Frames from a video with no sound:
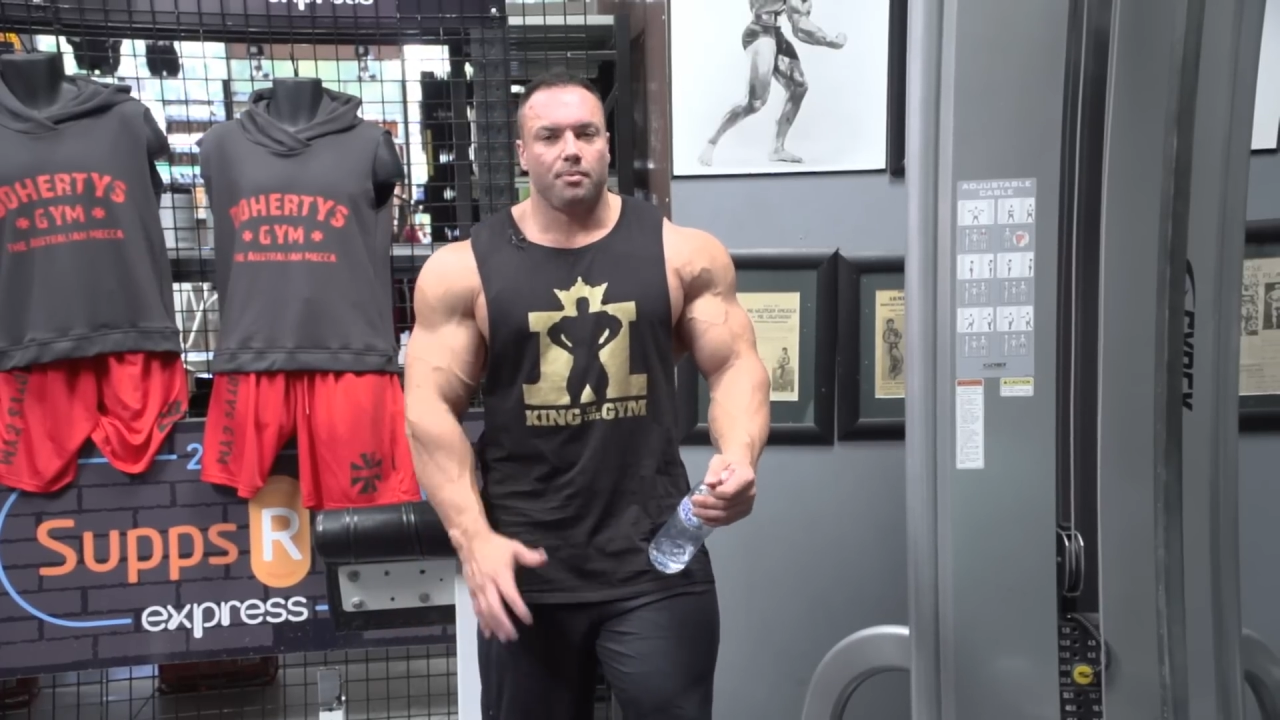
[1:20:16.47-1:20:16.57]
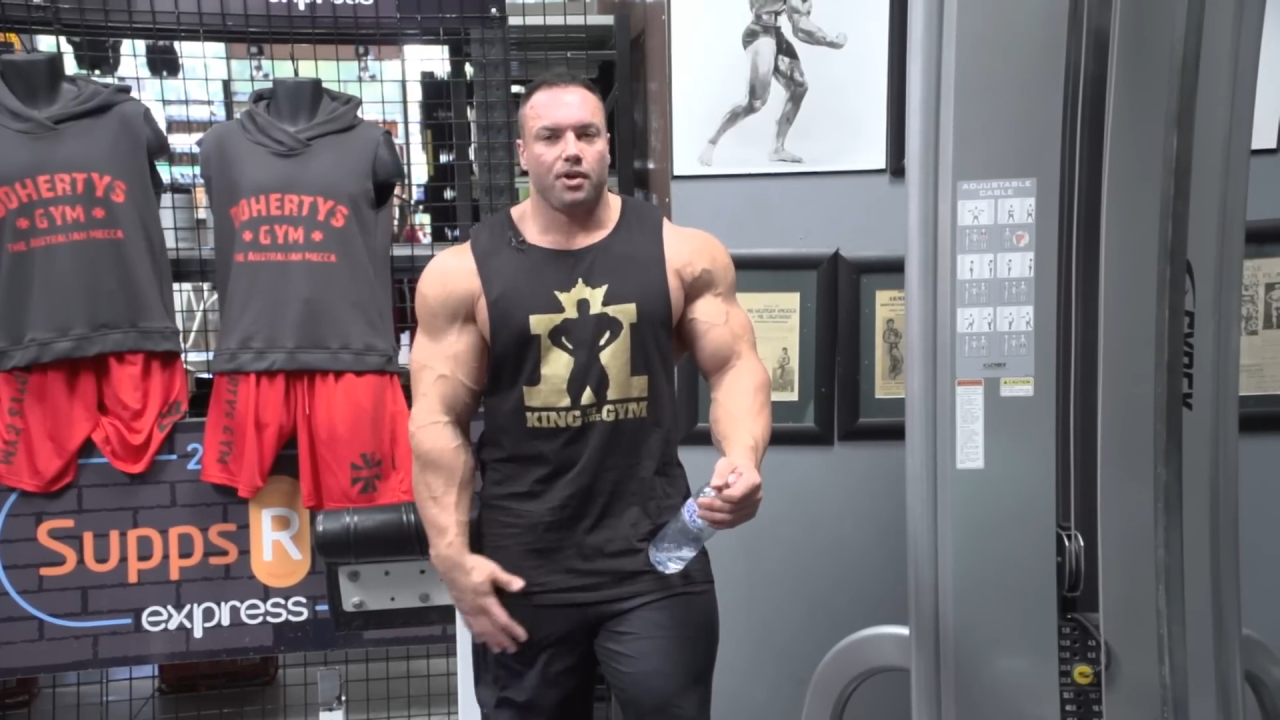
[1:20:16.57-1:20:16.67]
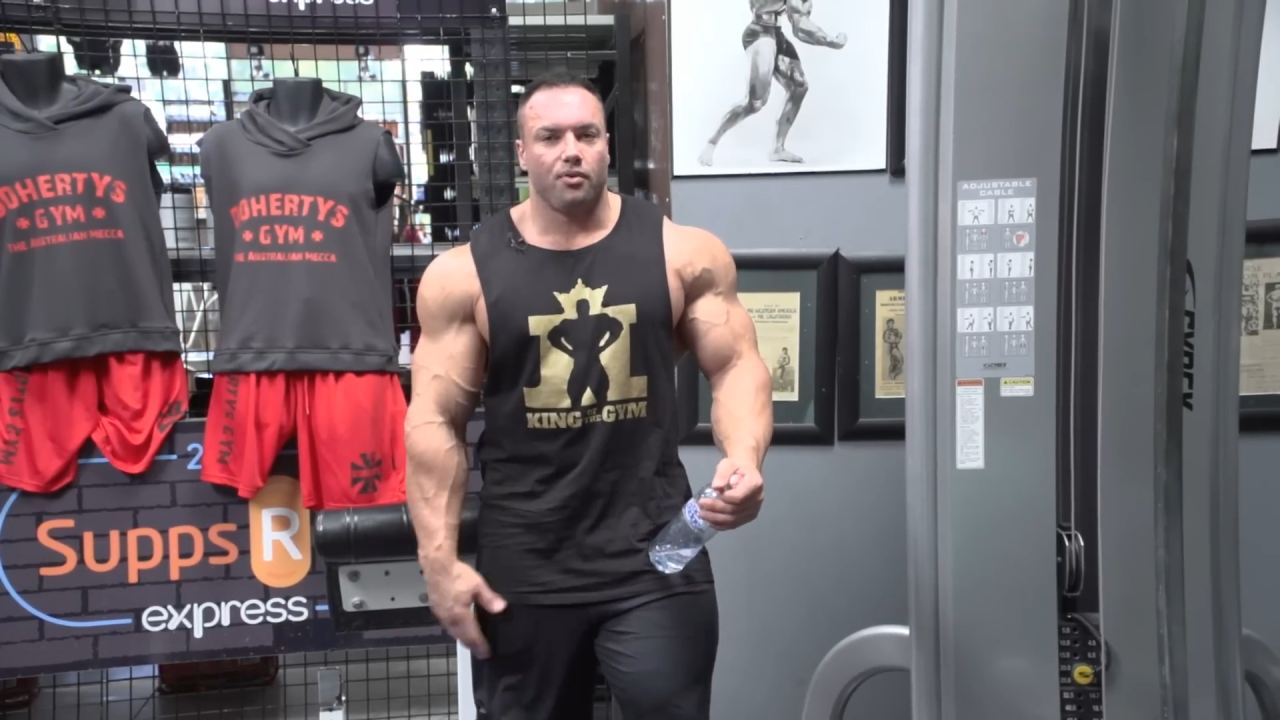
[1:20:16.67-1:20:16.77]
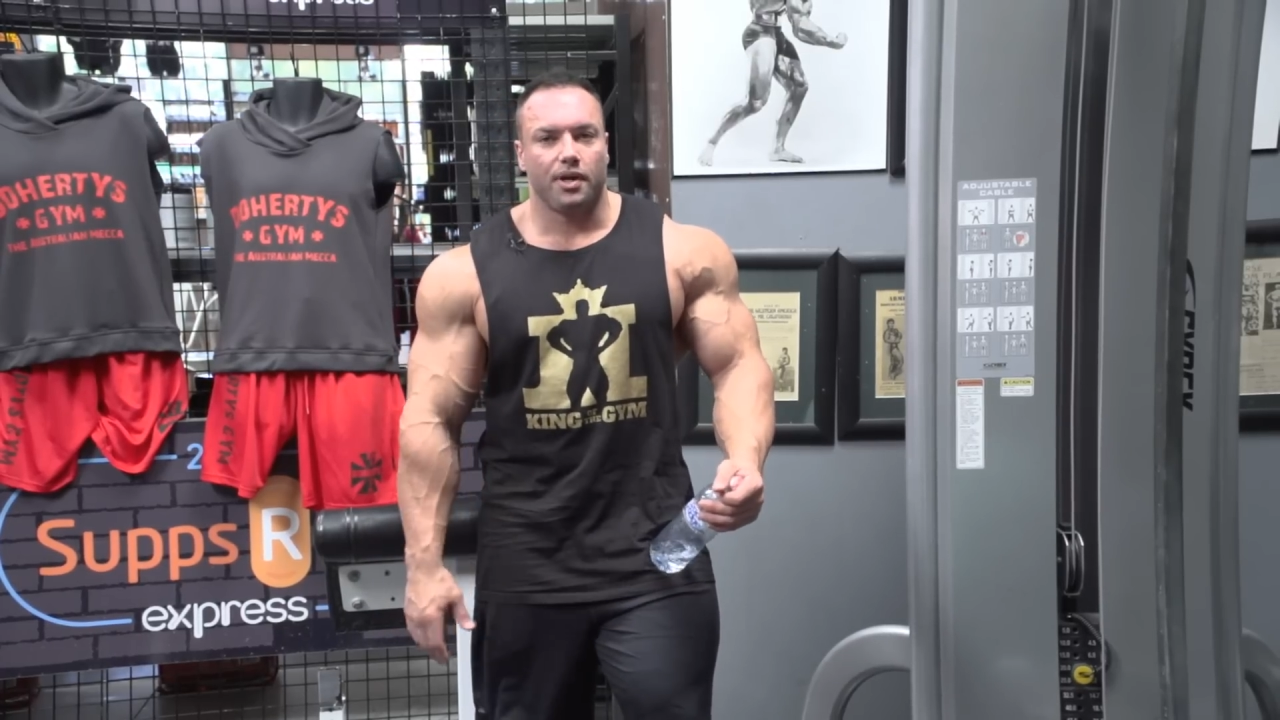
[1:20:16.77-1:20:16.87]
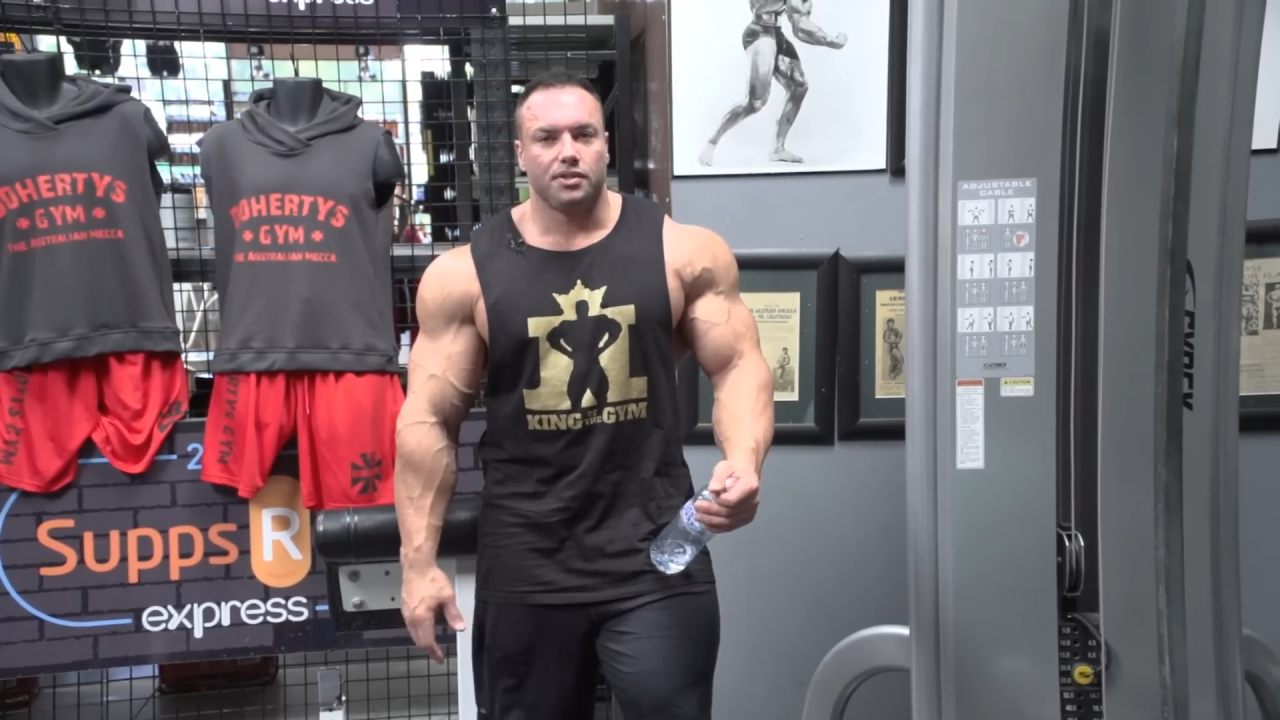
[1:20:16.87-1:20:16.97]
and
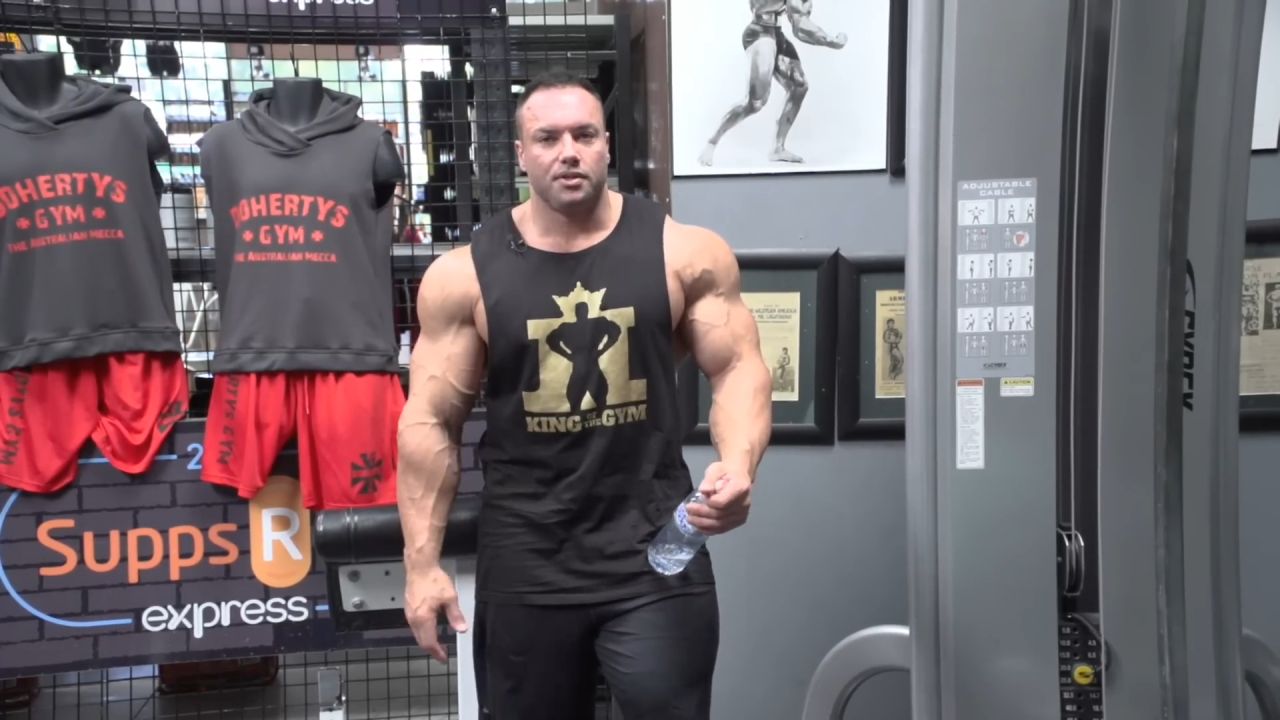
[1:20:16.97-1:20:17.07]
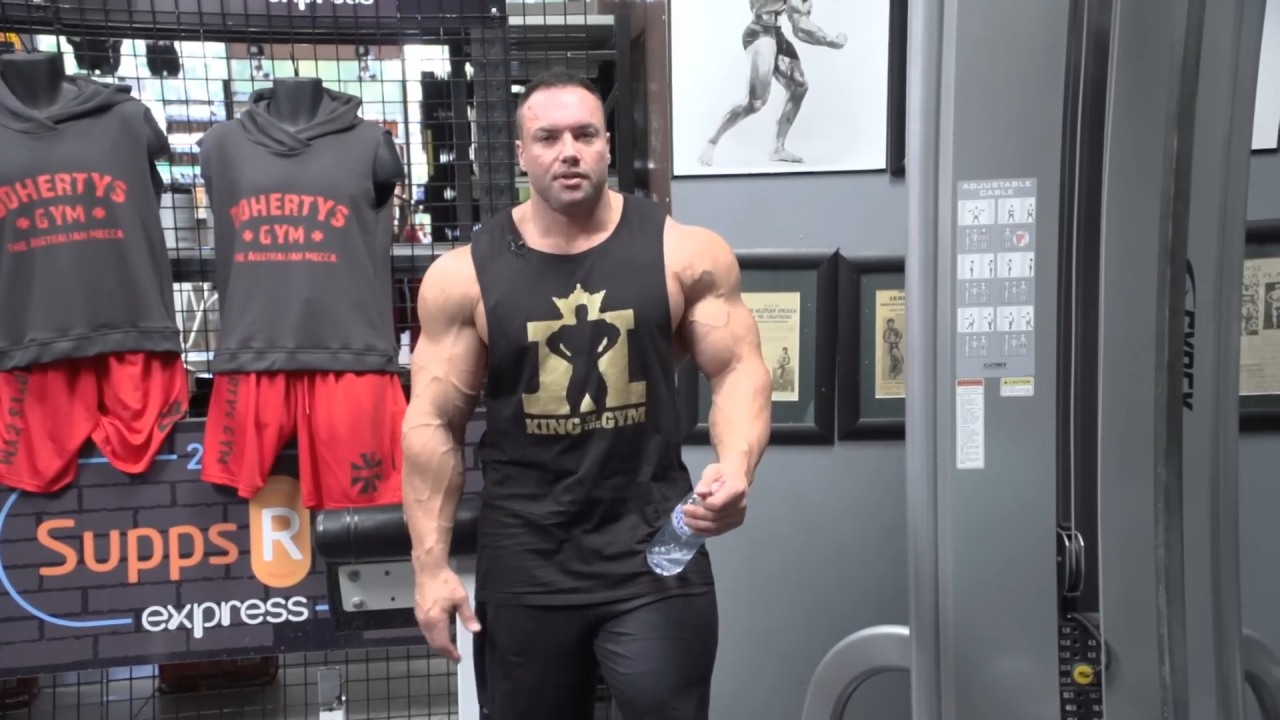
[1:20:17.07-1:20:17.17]
don't rush.